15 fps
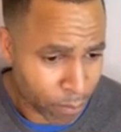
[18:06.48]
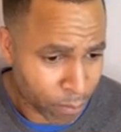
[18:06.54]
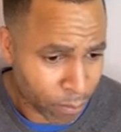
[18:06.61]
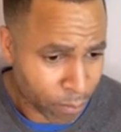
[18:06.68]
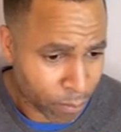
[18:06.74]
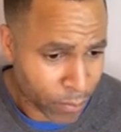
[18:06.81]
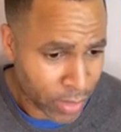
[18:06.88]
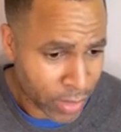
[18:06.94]

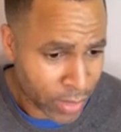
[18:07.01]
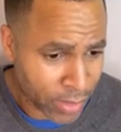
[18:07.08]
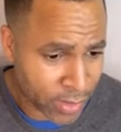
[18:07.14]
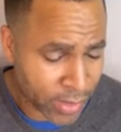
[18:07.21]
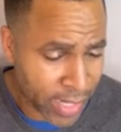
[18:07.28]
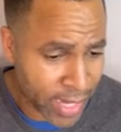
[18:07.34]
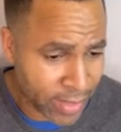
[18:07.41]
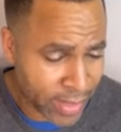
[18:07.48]
say
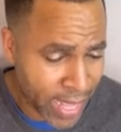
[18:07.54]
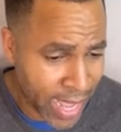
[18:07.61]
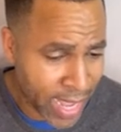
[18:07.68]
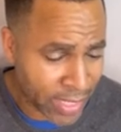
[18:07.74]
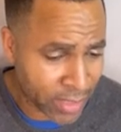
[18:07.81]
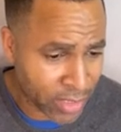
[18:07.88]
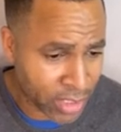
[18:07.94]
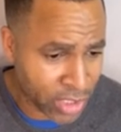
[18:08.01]
that
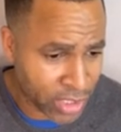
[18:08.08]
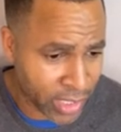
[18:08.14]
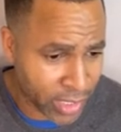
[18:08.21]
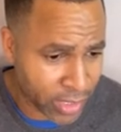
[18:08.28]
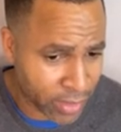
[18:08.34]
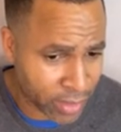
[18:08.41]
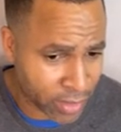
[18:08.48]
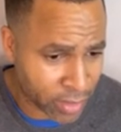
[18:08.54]

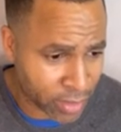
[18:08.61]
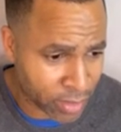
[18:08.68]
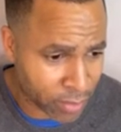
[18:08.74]
Jesus,